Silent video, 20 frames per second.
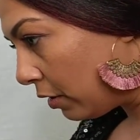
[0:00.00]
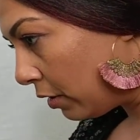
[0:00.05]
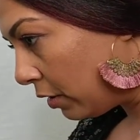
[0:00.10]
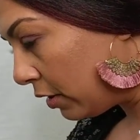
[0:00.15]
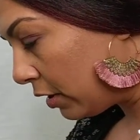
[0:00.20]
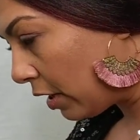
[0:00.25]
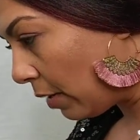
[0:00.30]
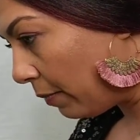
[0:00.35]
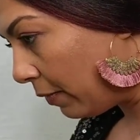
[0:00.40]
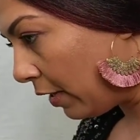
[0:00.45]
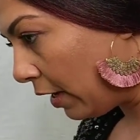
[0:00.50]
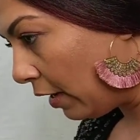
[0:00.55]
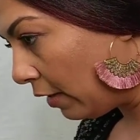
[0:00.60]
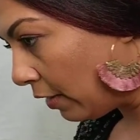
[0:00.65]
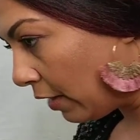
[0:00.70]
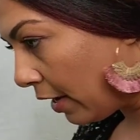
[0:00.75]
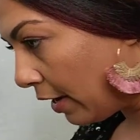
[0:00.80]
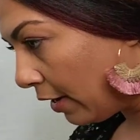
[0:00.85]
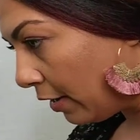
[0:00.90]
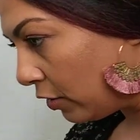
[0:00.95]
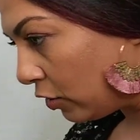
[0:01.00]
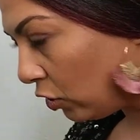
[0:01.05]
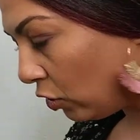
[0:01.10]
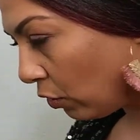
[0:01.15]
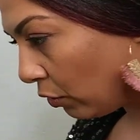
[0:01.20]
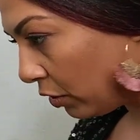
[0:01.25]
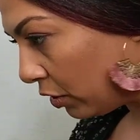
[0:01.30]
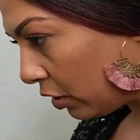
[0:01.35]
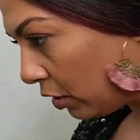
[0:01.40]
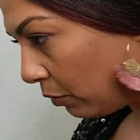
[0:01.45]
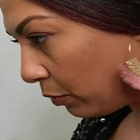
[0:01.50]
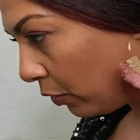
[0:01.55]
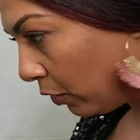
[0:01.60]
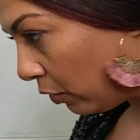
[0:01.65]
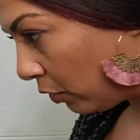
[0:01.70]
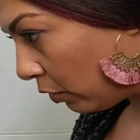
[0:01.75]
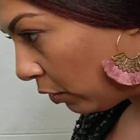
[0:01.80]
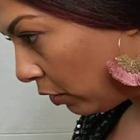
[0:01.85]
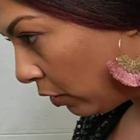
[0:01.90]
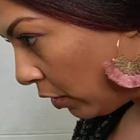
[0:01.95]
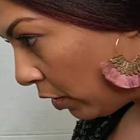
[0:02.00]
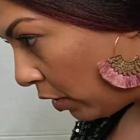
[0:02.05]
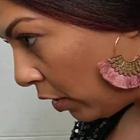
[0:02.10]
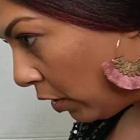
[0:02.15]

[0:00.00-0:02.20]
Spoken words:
something that is noticeable